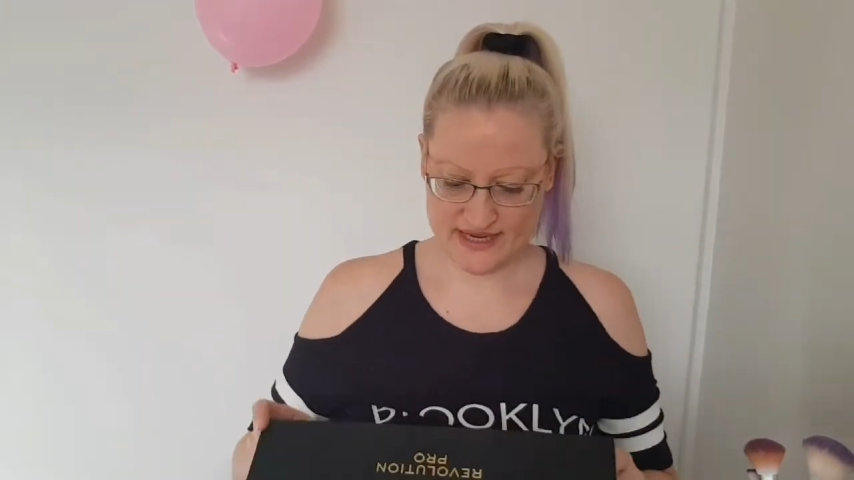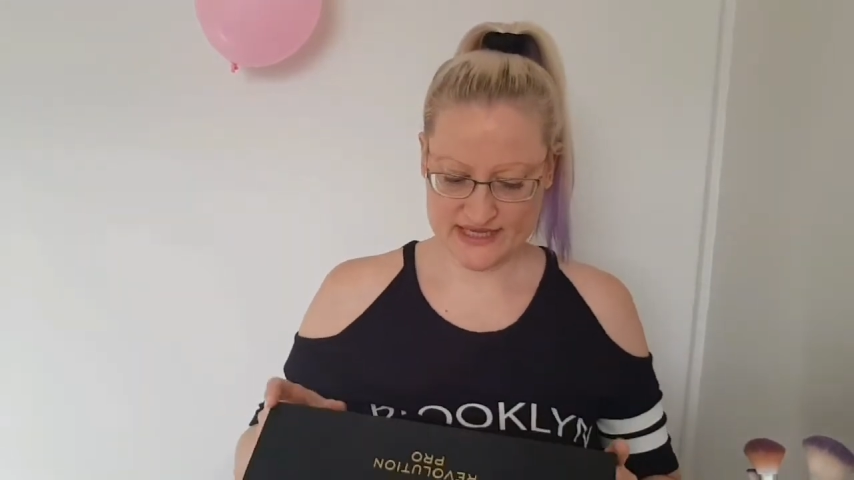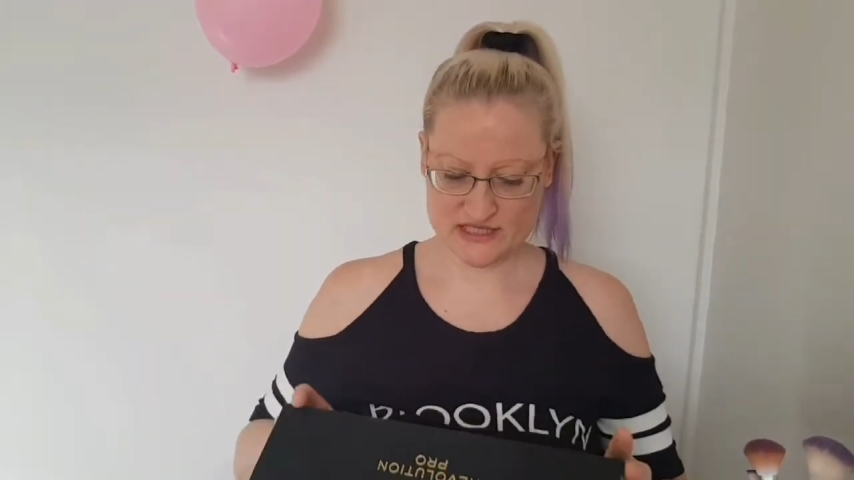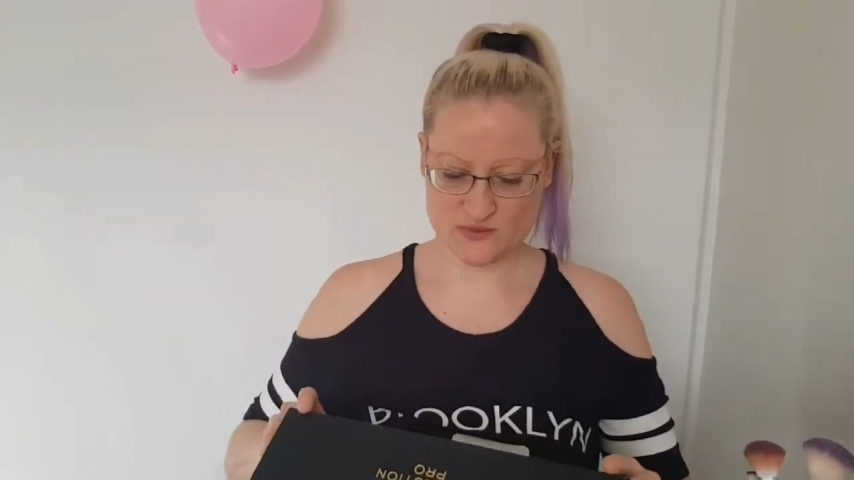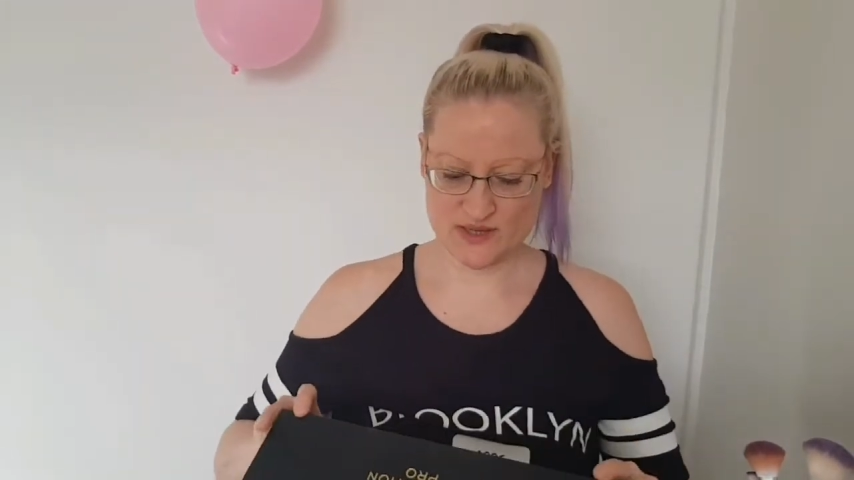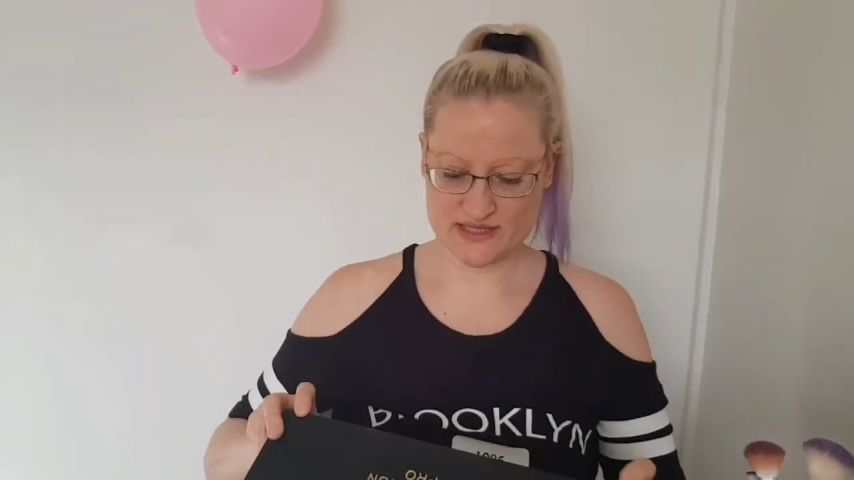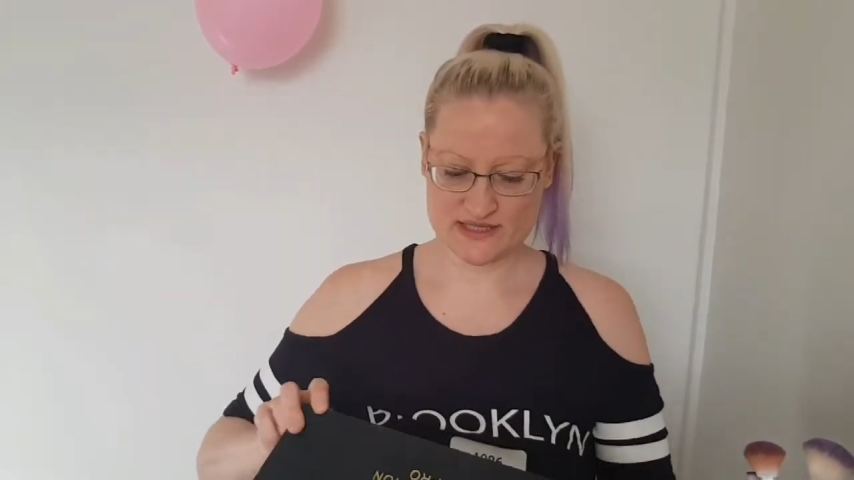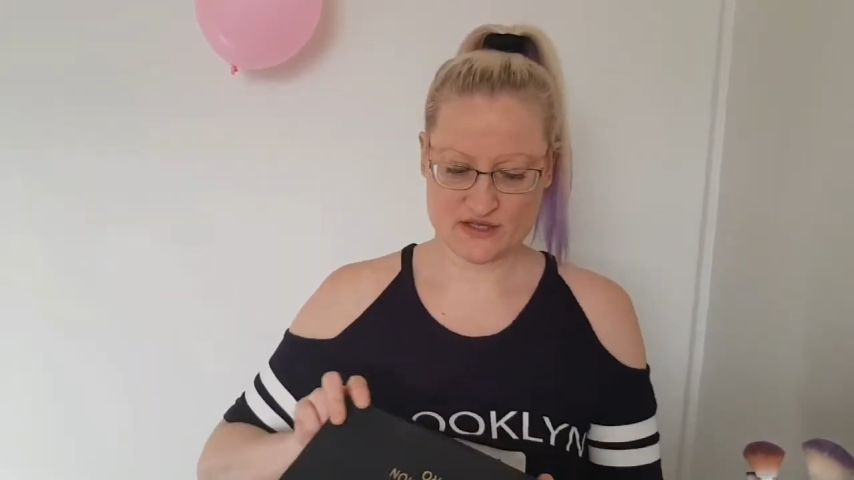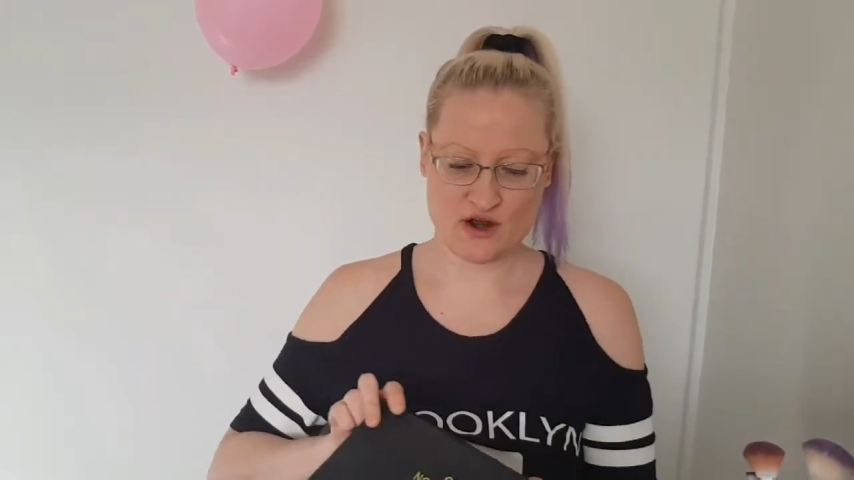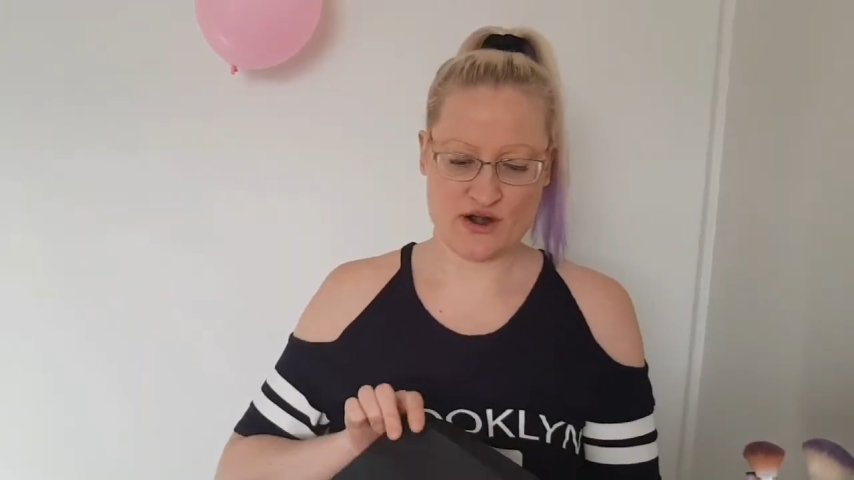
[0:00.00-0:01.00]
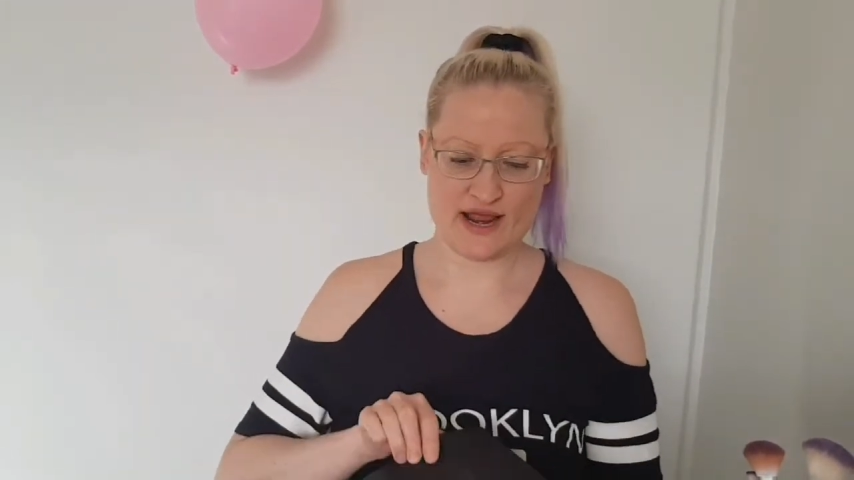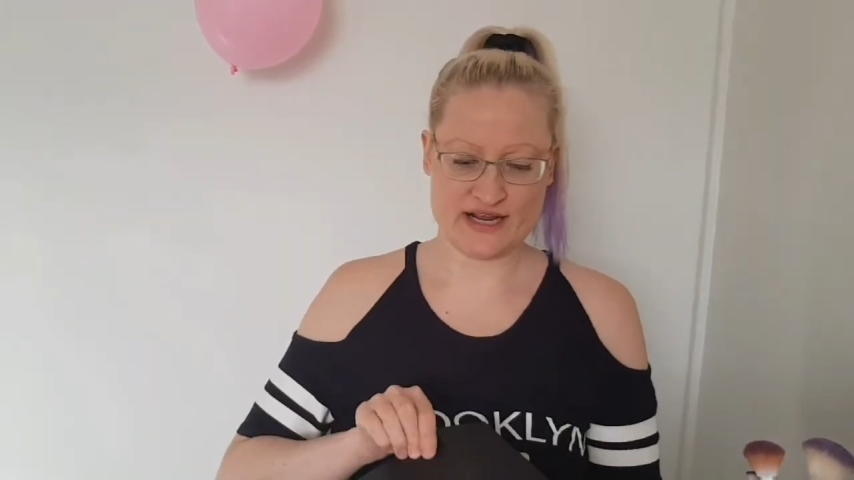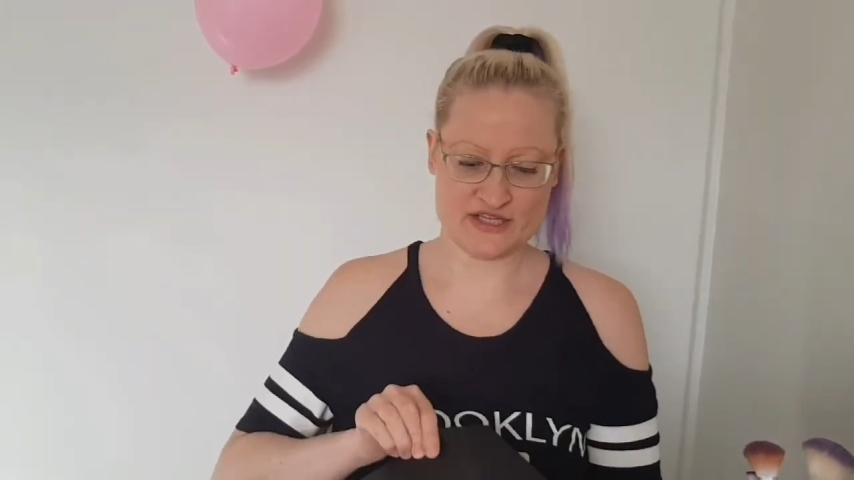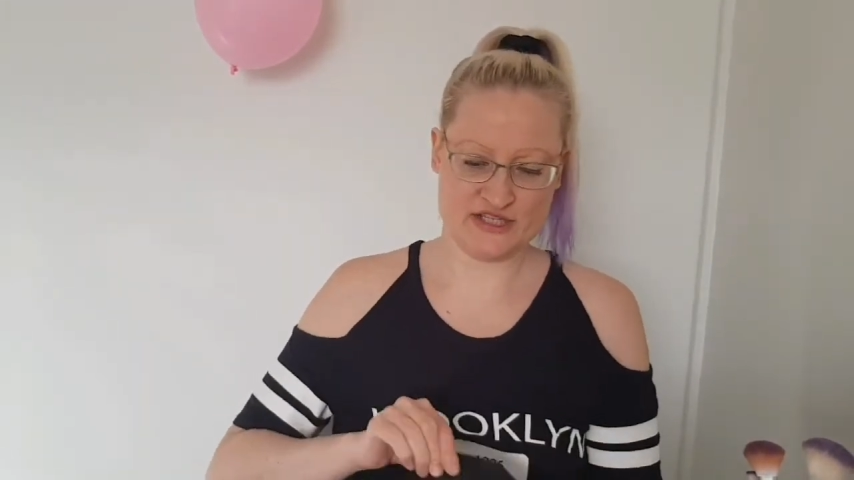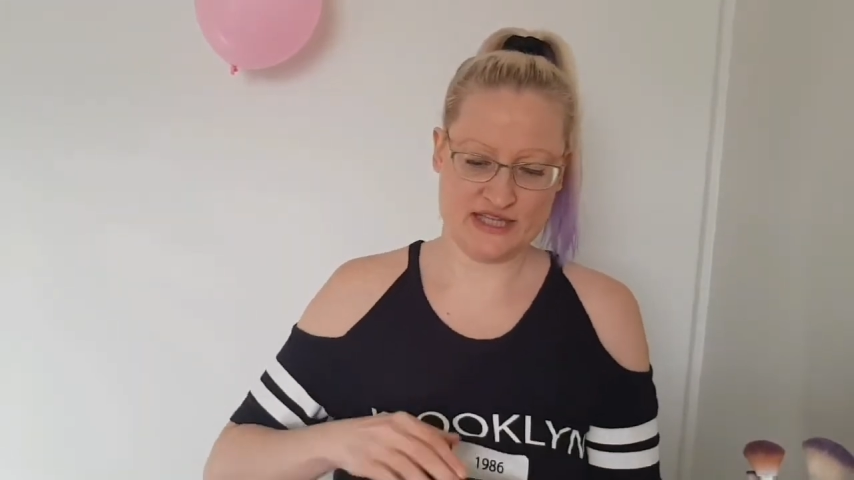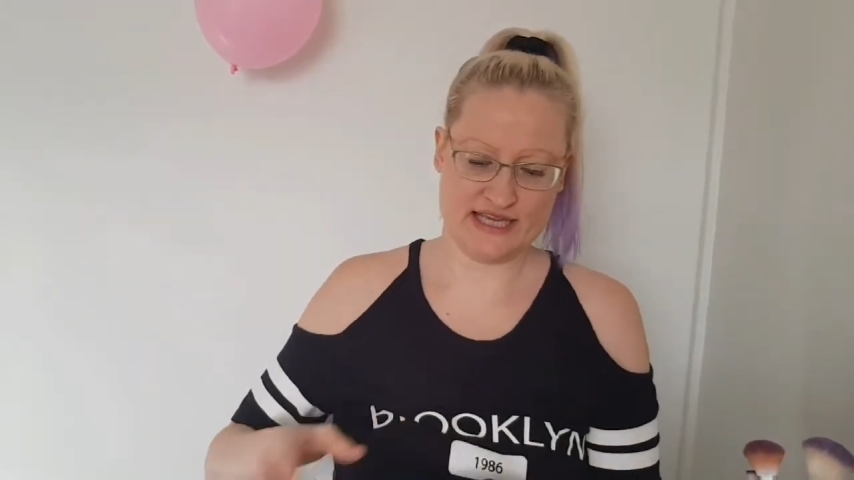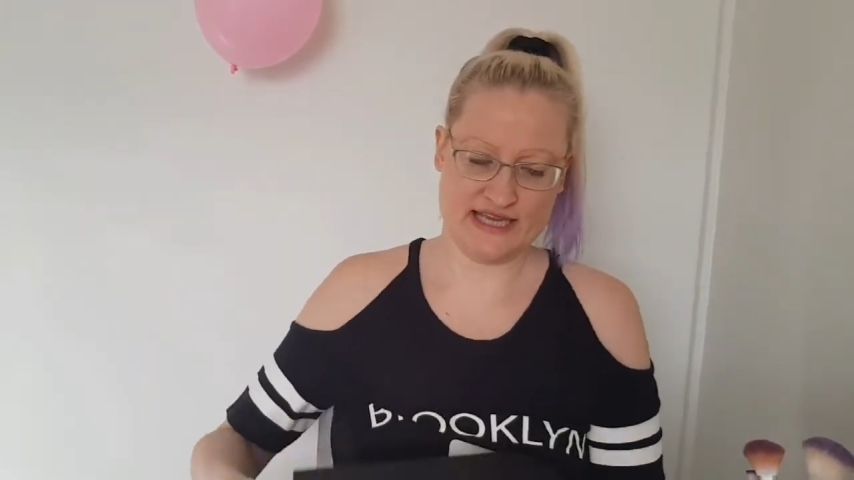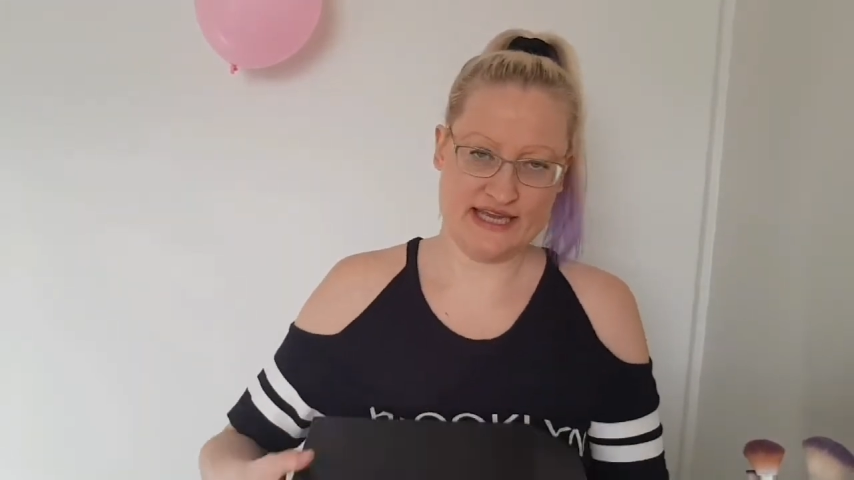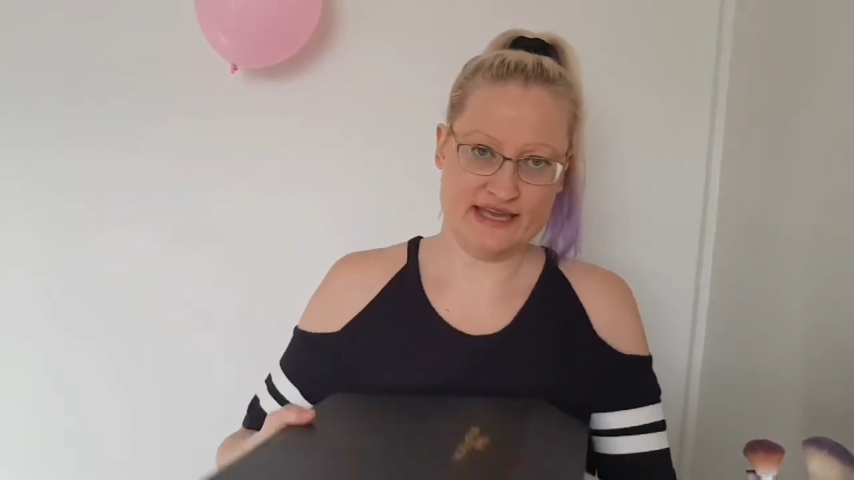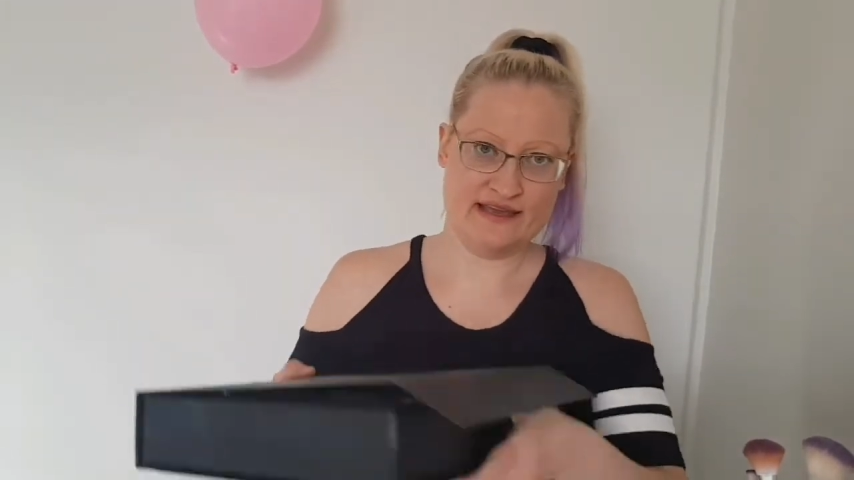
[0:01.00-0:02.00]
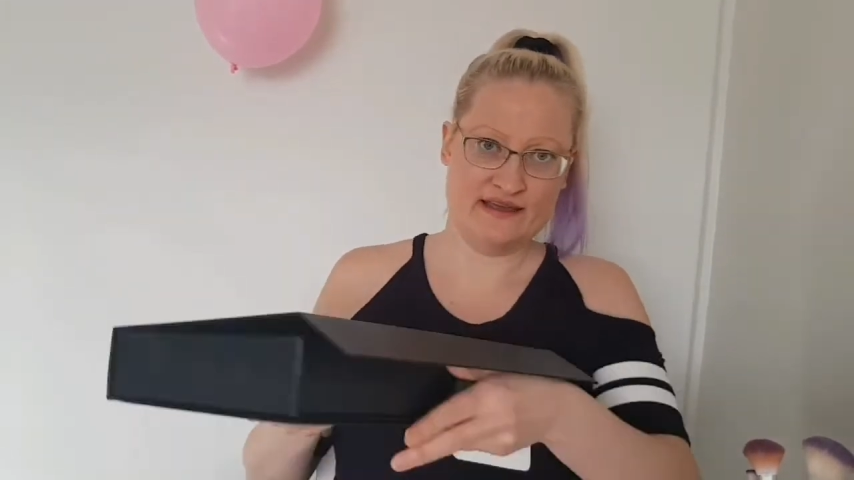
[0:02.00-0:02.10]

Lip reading: next ones are actually